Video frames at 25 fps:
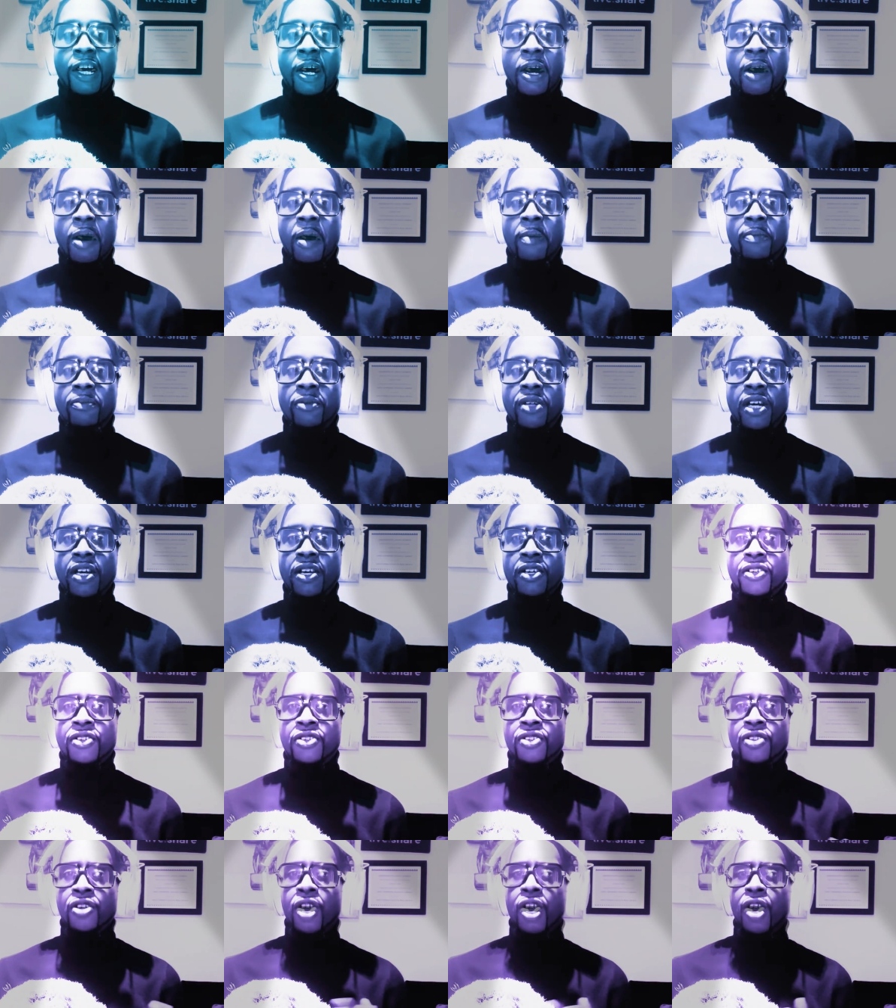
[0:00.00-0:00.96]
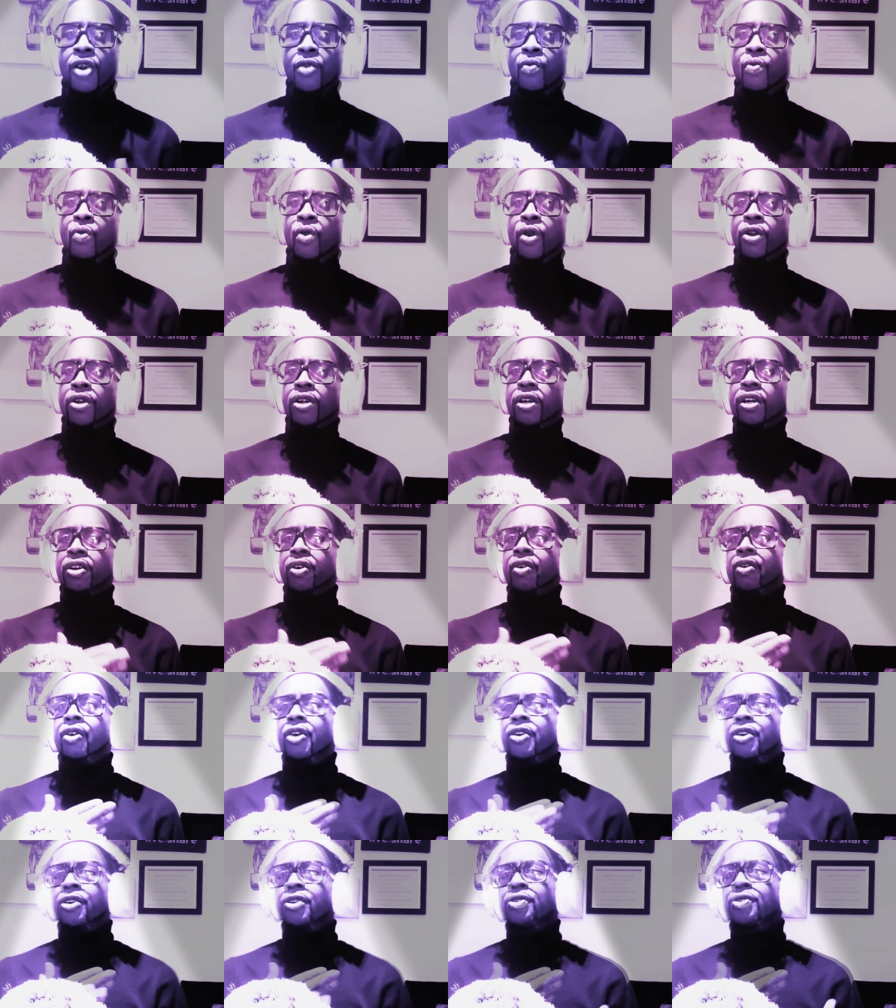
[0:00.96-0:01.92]
They start working on
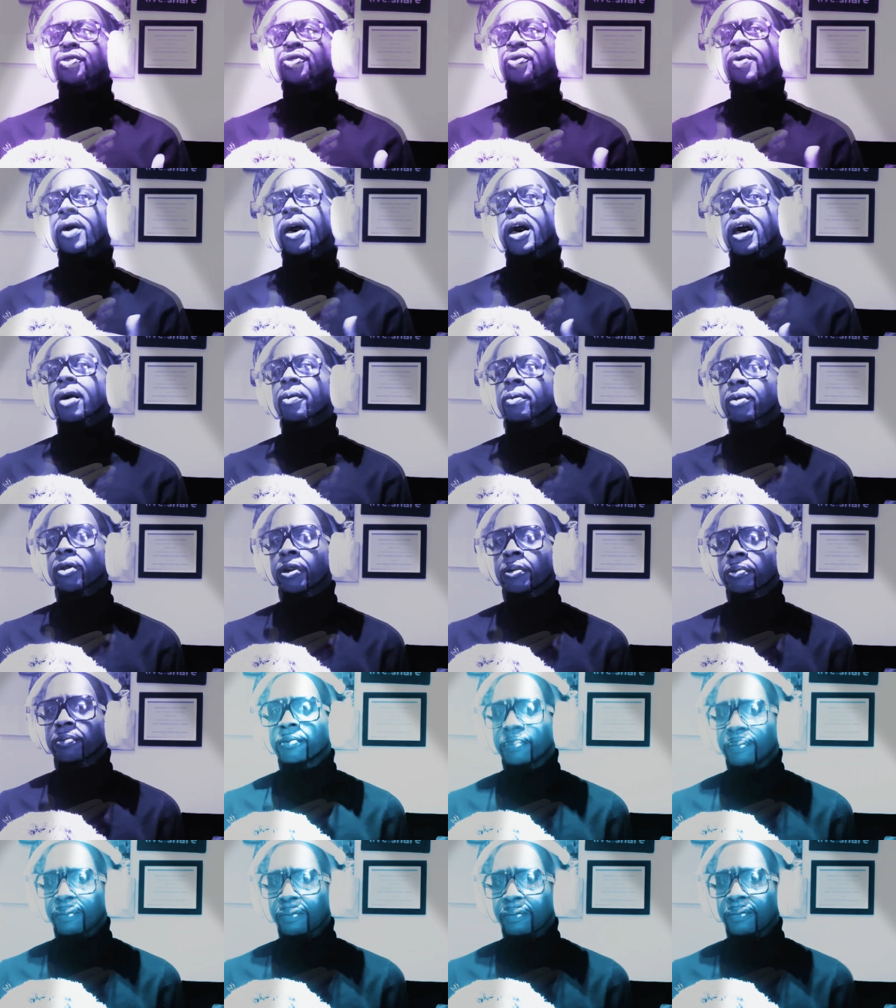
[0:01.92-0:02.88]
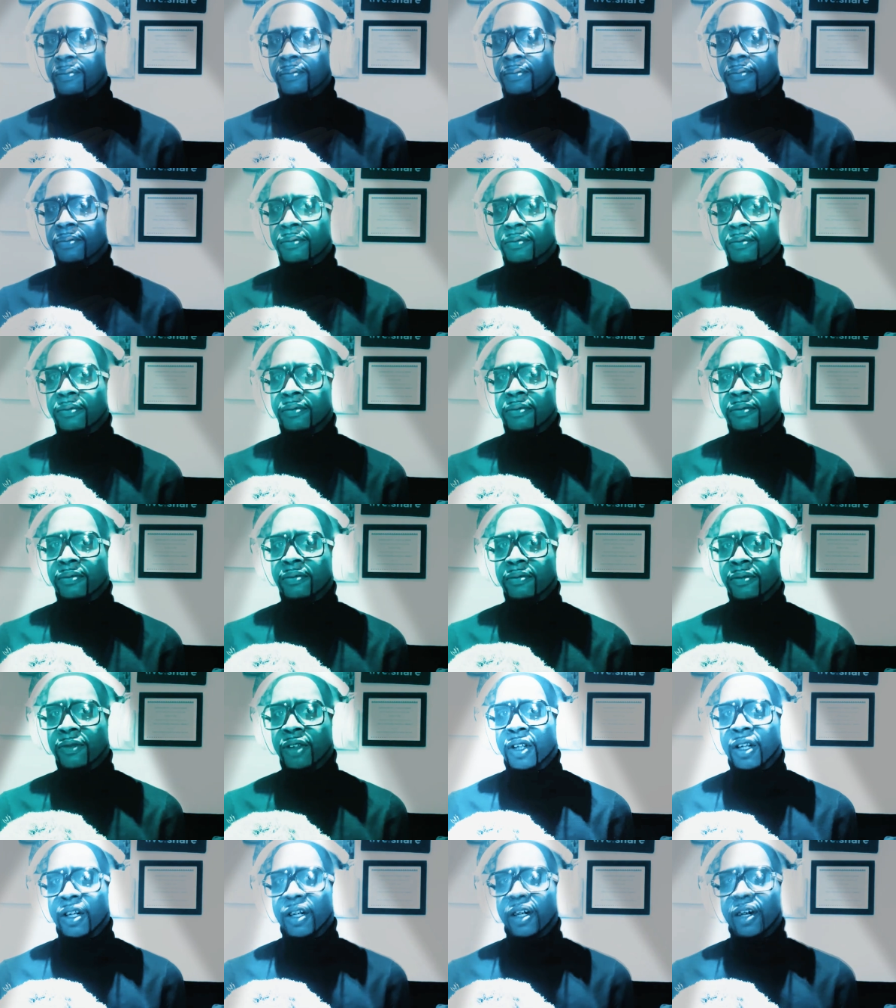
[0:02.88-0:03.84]
a new album.
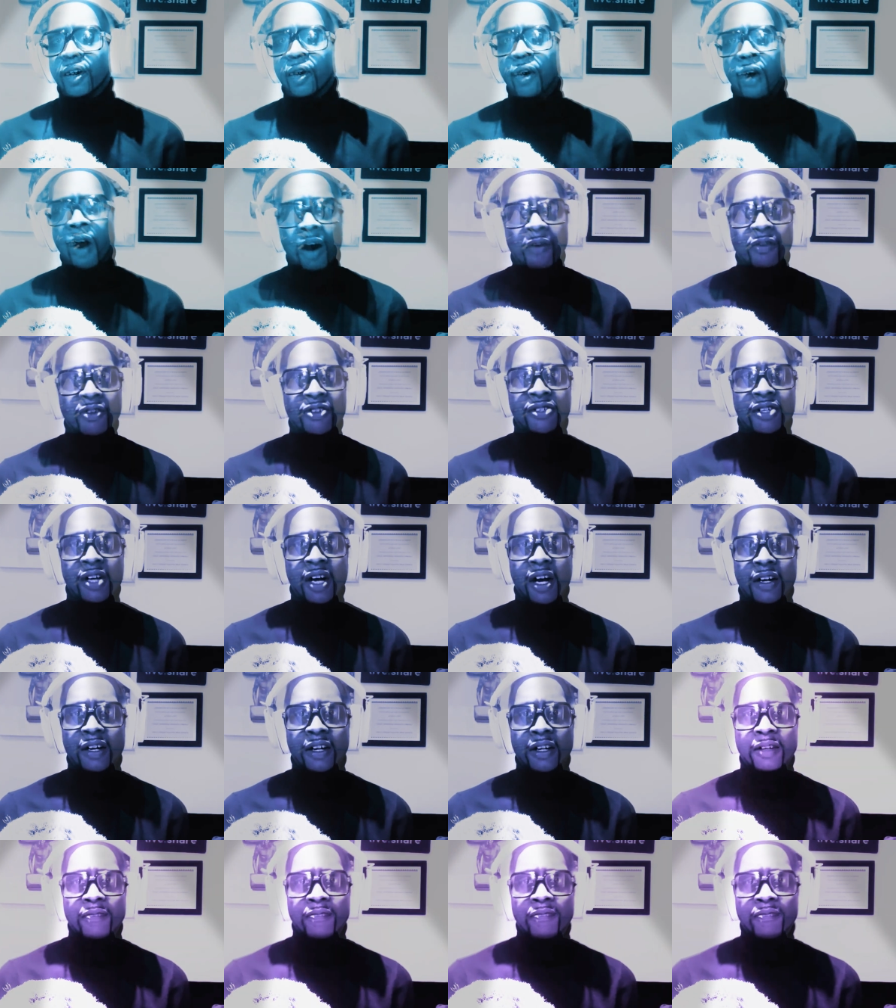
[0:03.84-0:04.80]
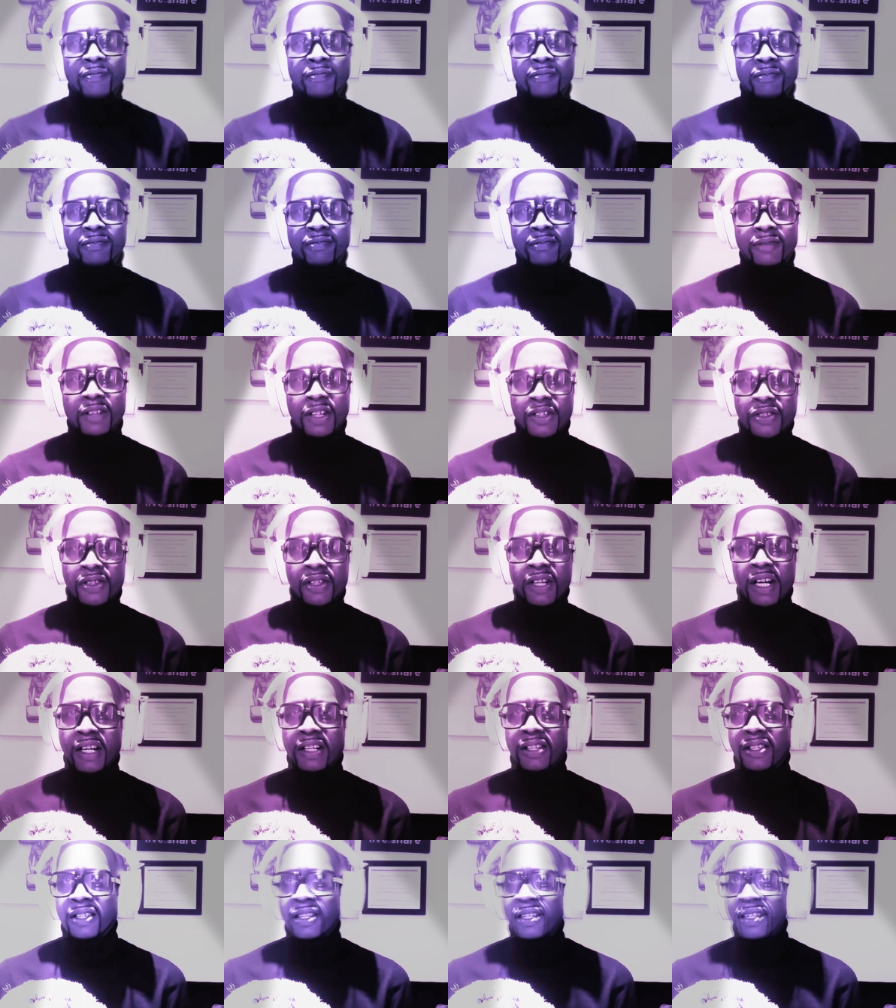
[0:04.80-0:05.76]
All of a sudden, it's
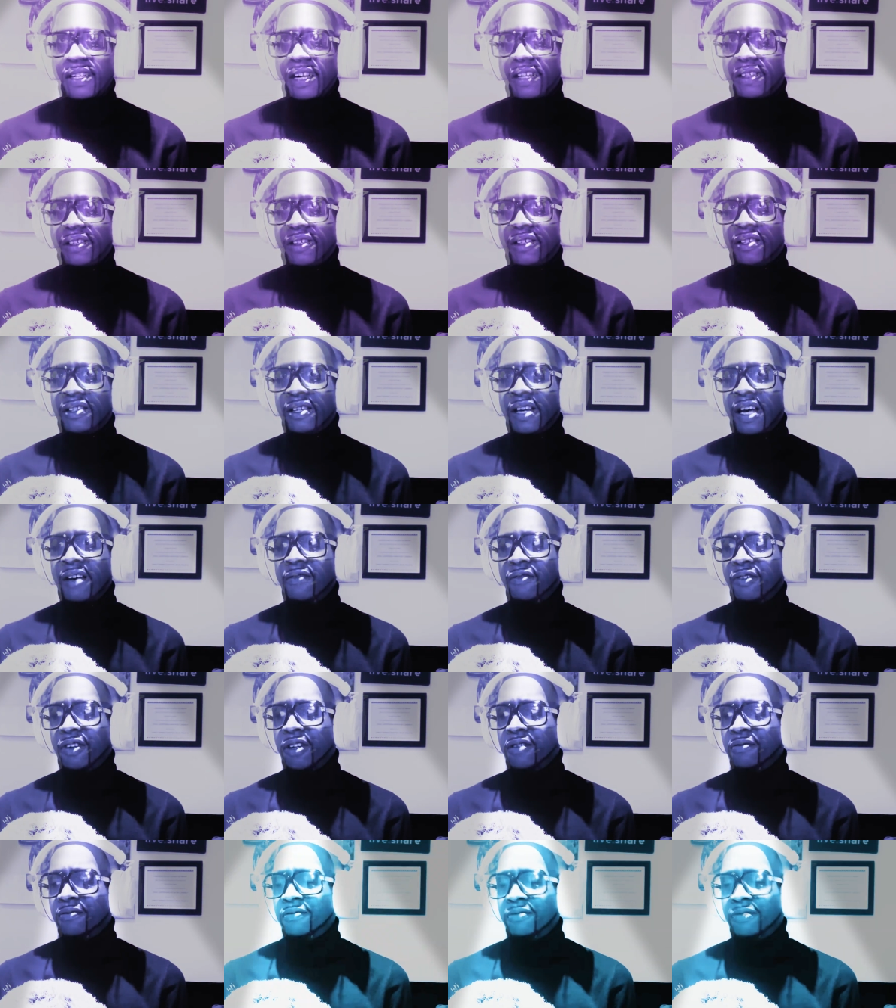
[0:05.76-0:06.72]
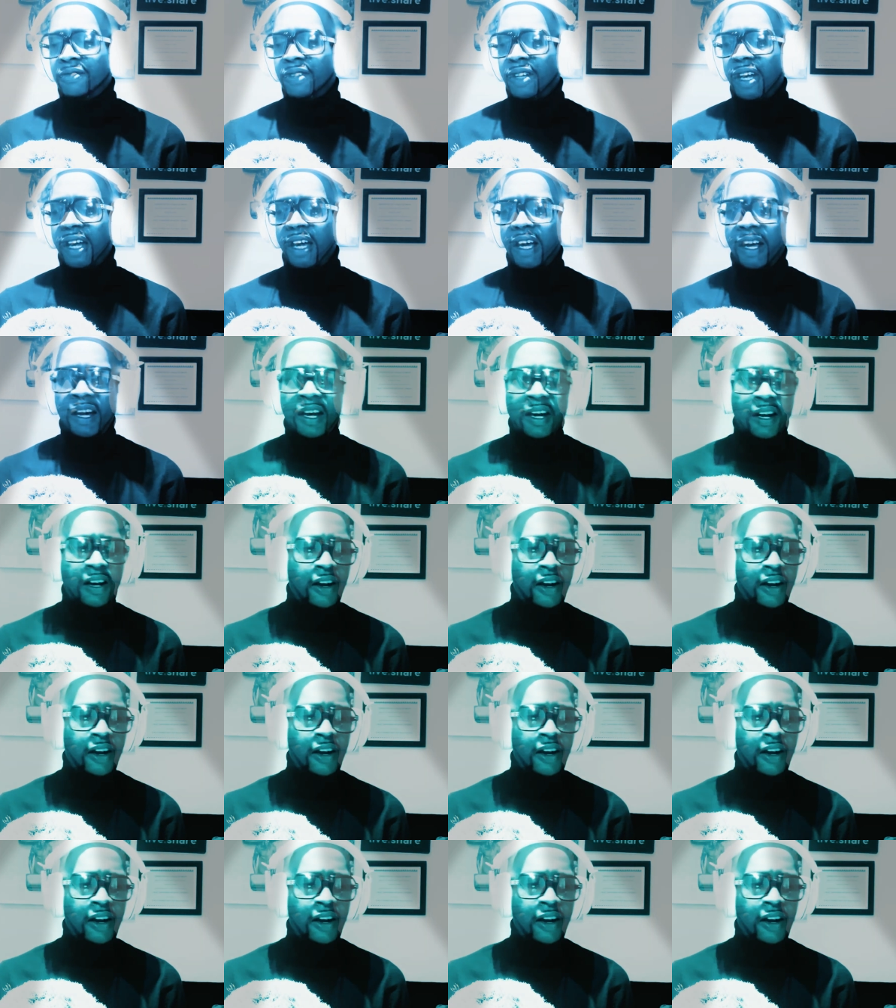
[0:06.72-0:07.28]
1997, and